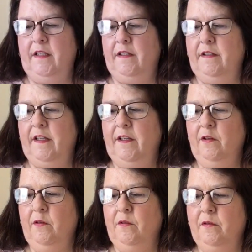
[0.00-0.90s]
they're
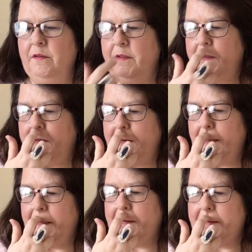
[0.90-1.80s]
not
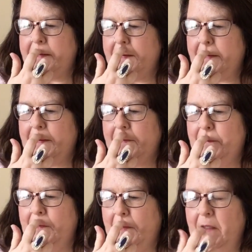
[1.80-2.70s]
decks that
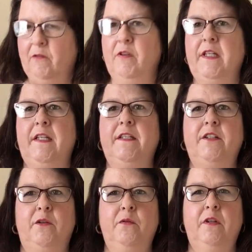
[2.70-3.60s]
I really
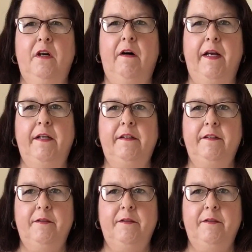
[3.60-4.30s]
don't like.